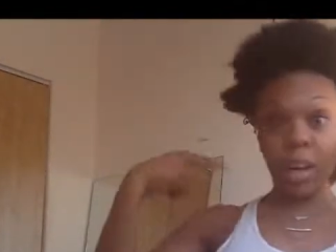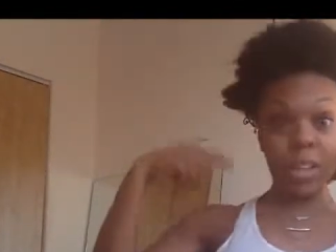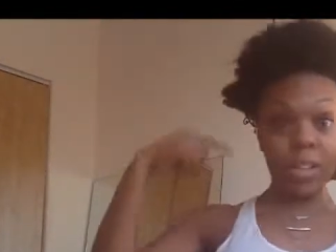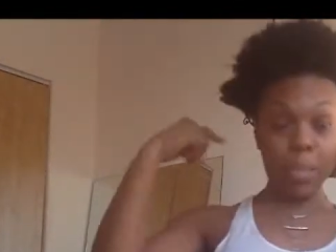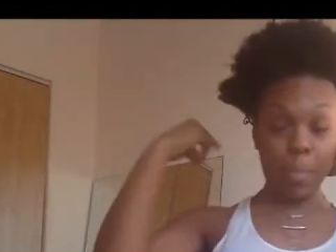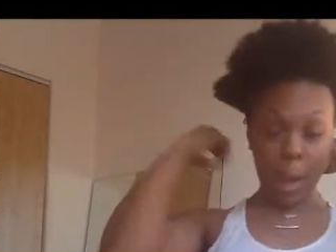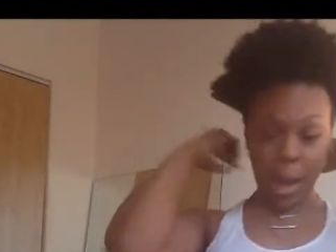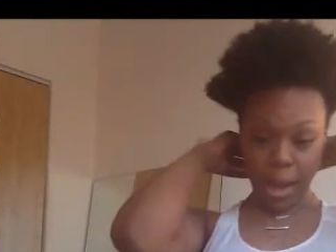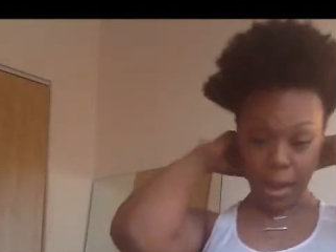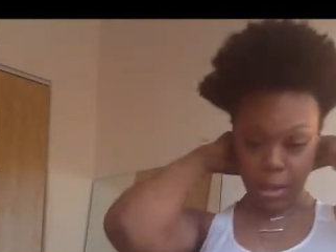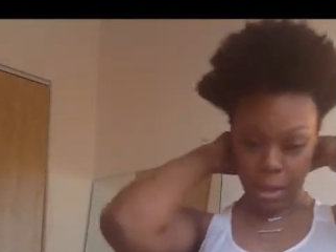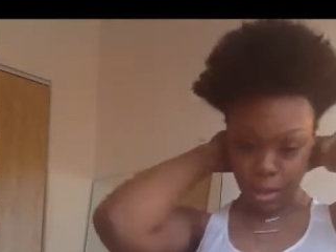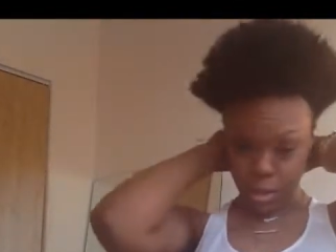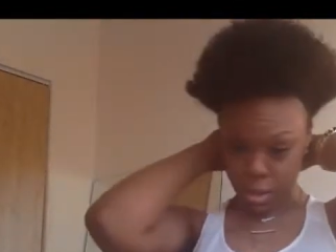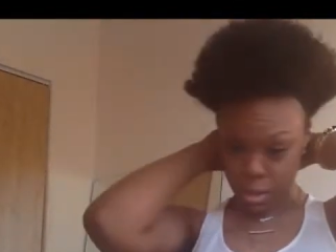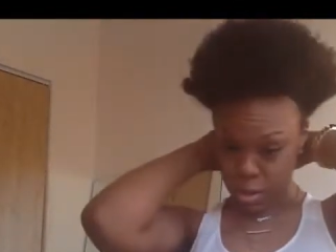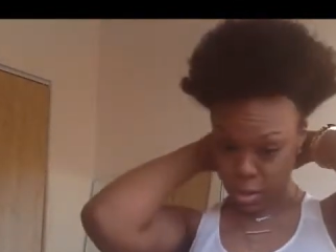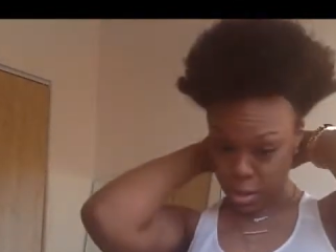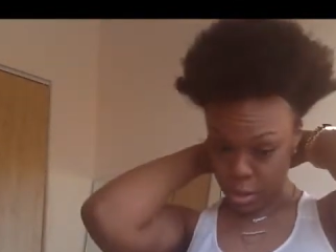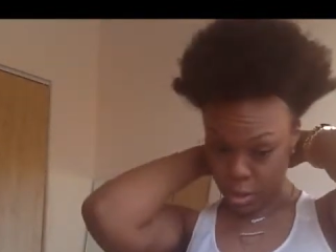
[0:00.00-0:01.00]
in the back.
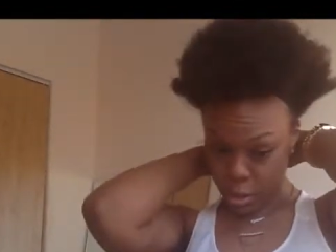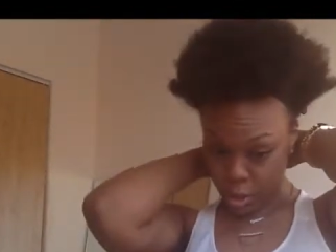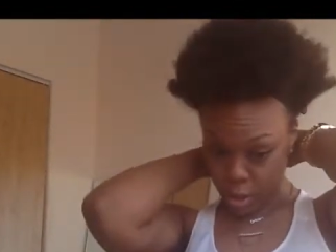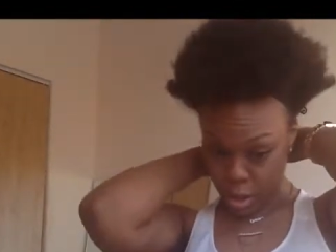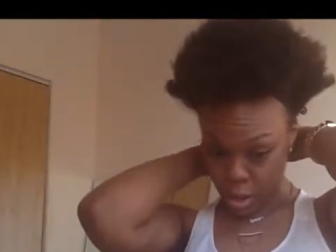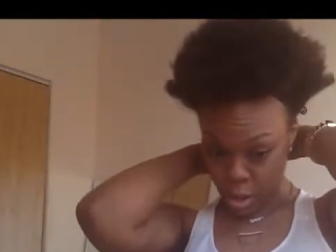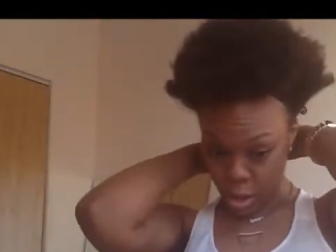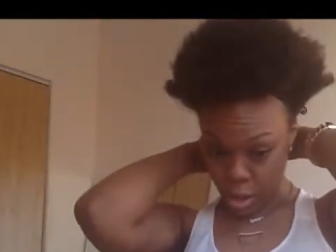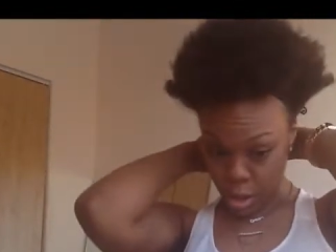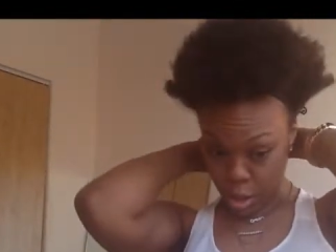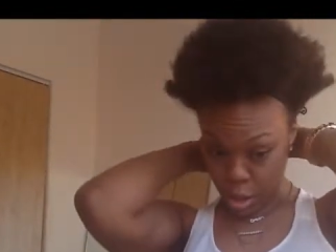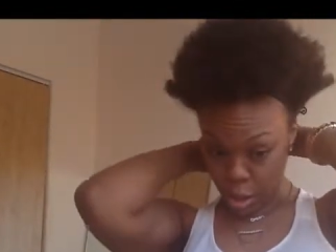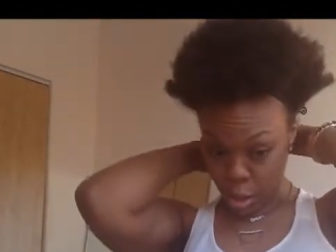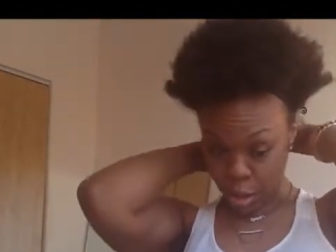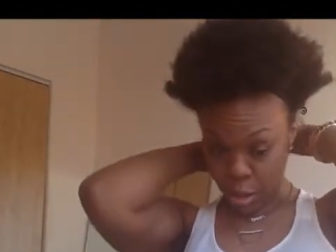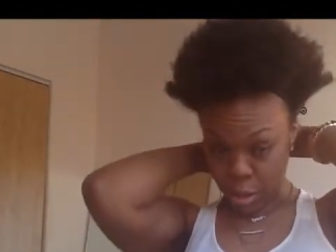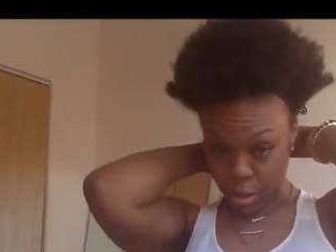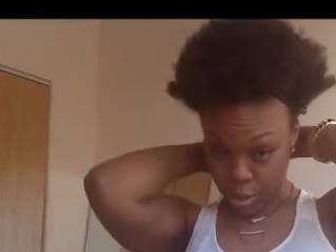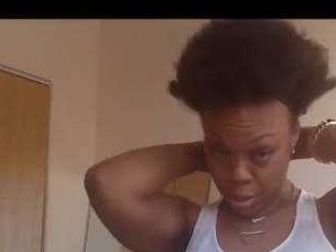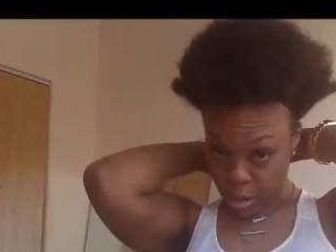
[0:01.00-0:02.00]

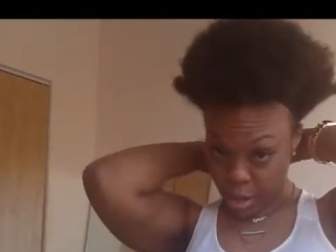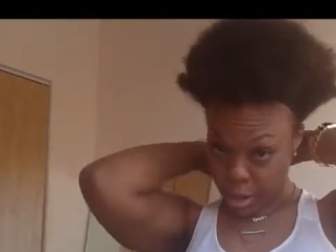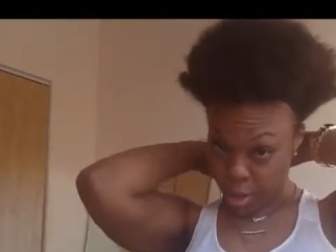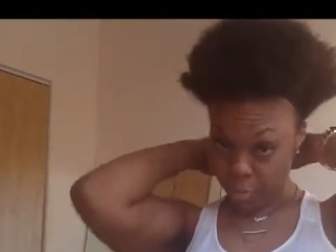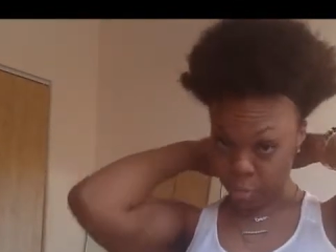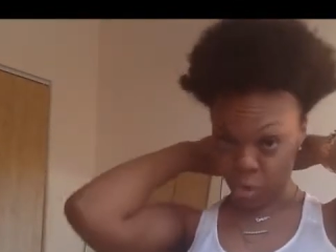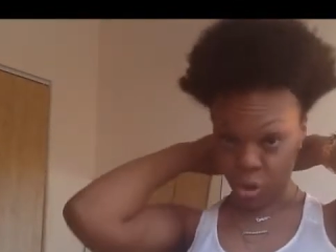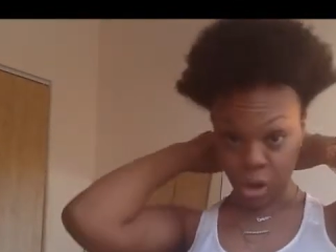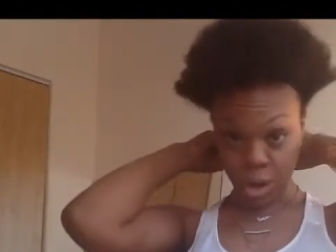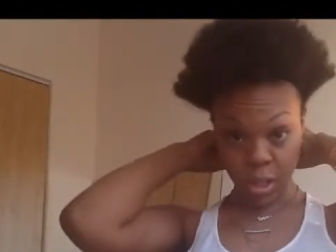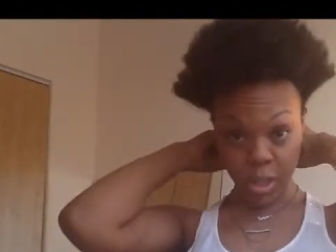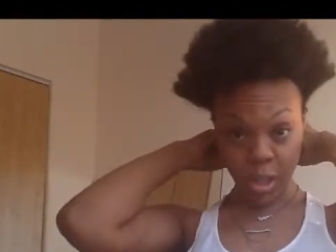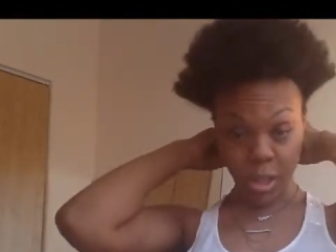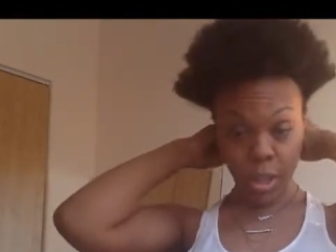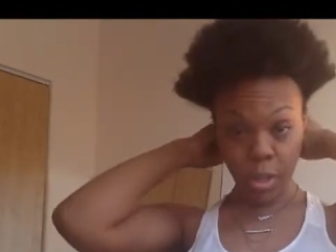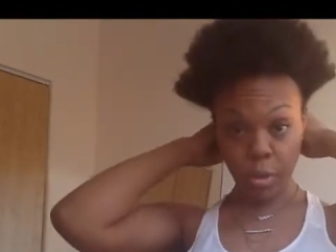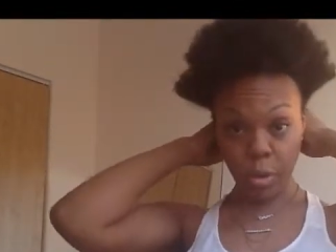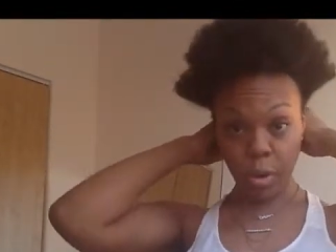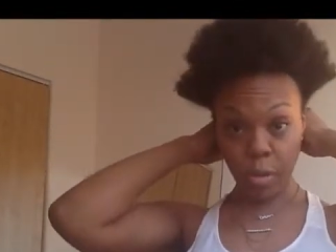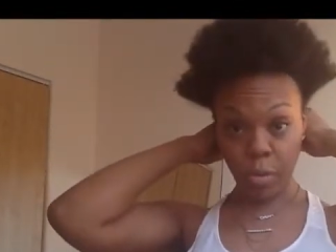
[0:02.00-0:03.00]
So again, I'm crossing
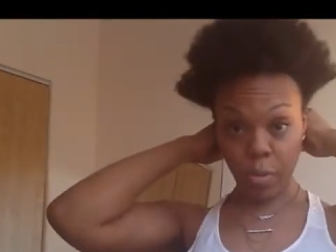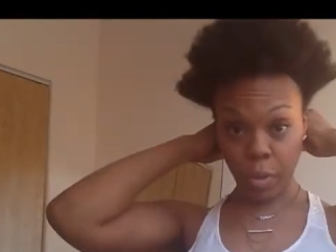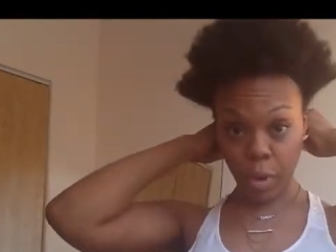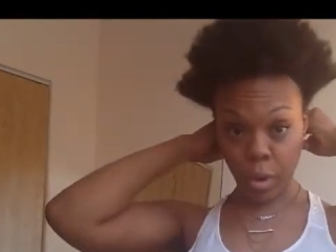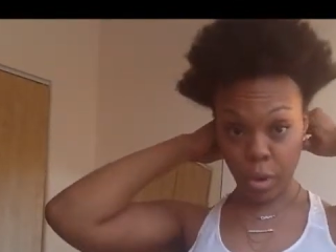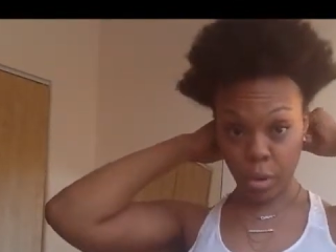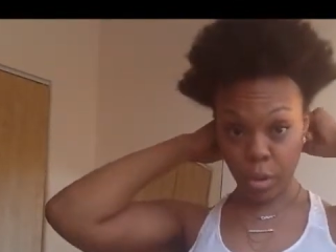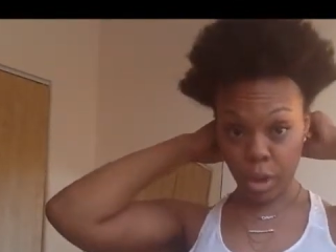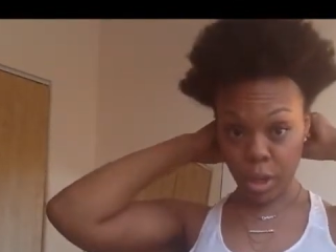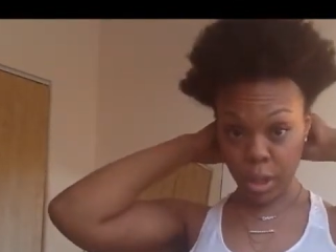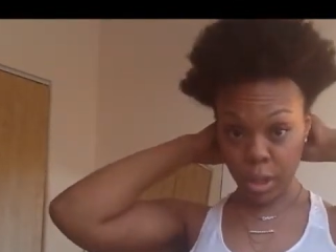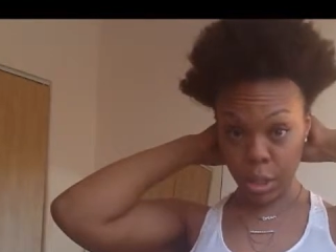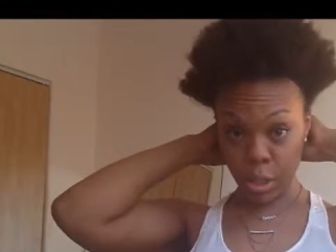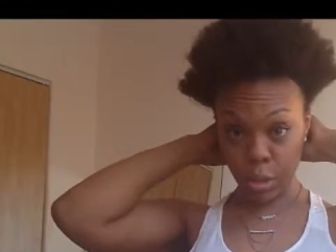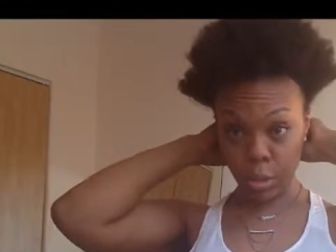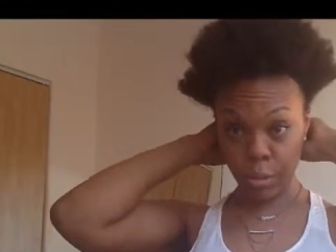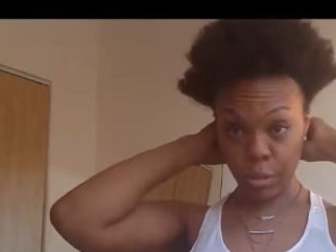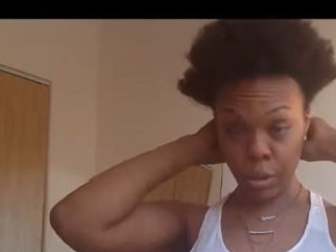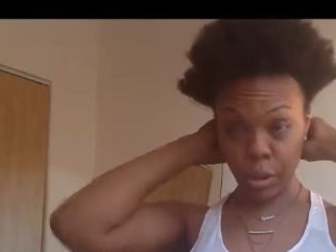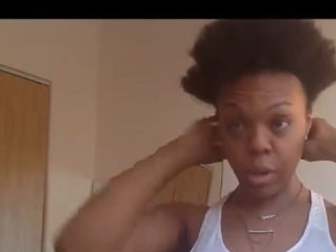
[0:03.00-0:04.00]
it
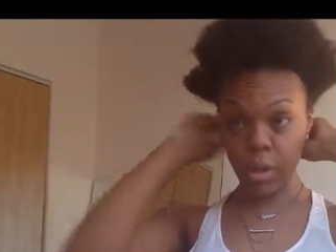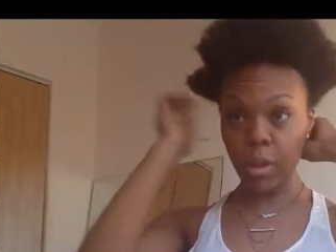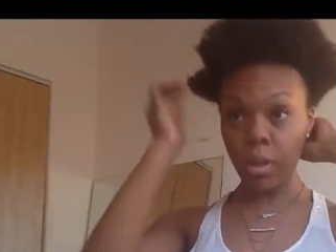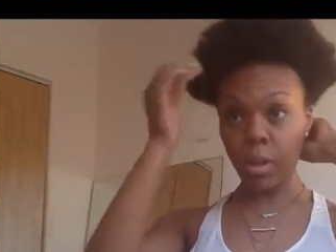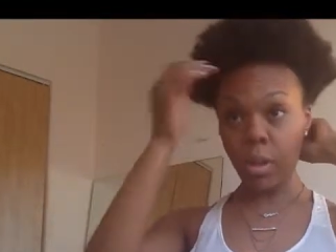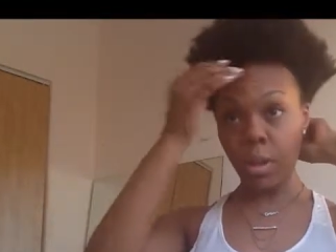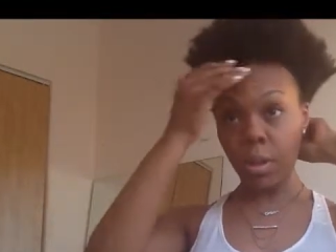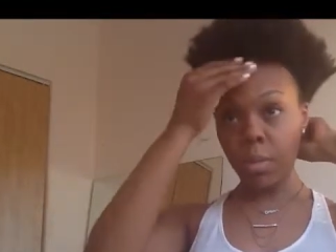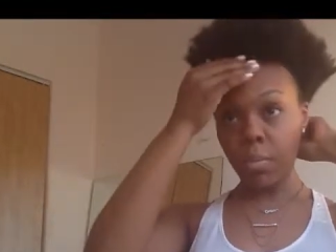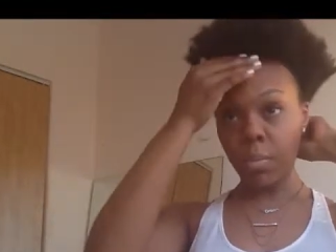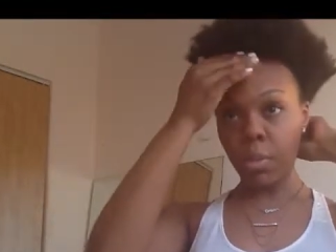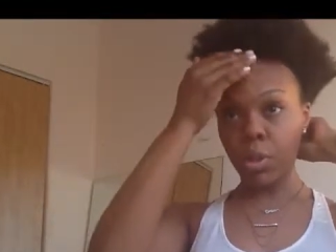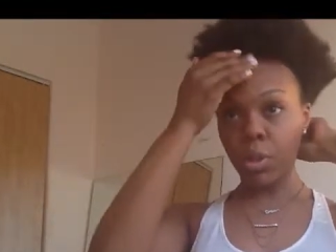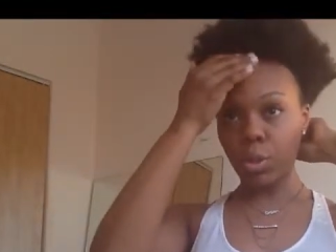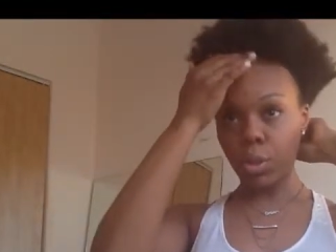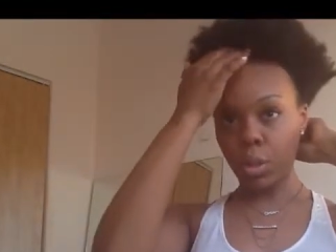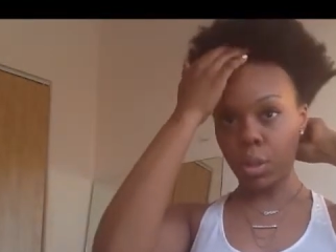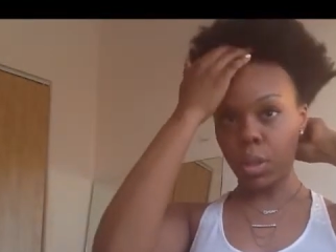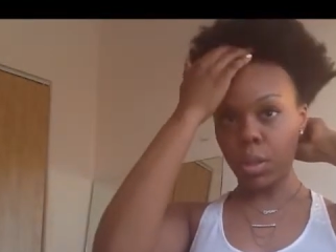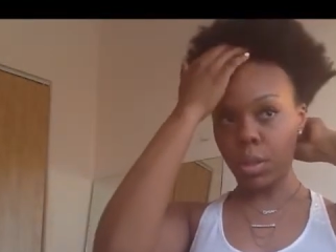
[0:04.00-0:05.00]
over, make
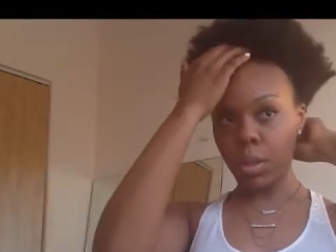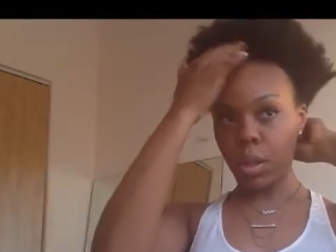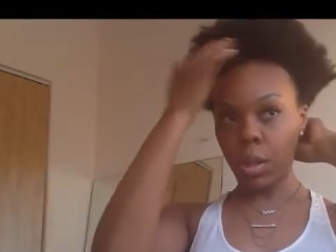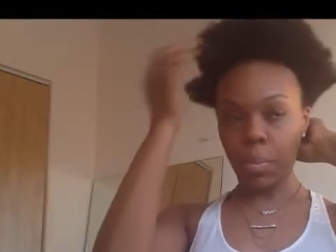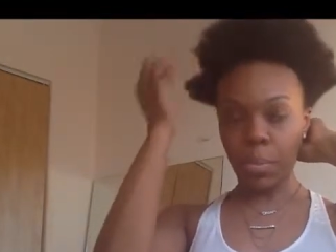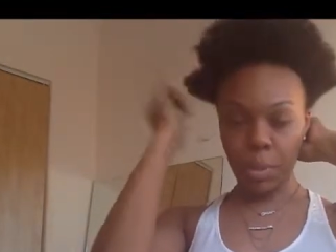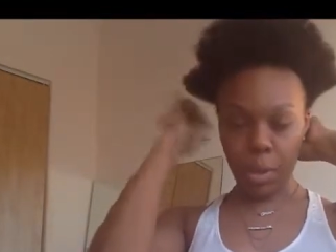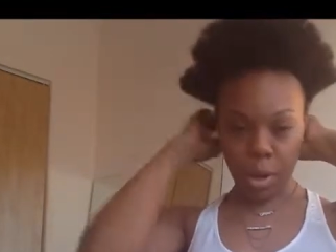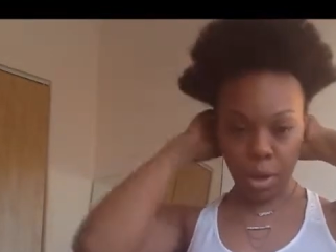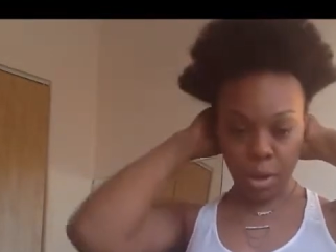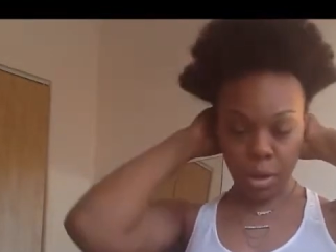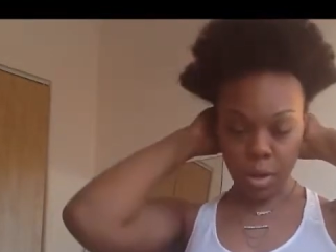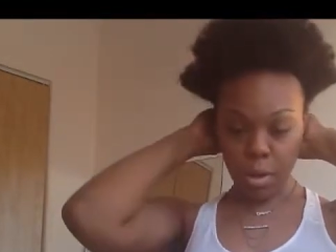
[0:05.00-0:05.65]
sure that it's up here.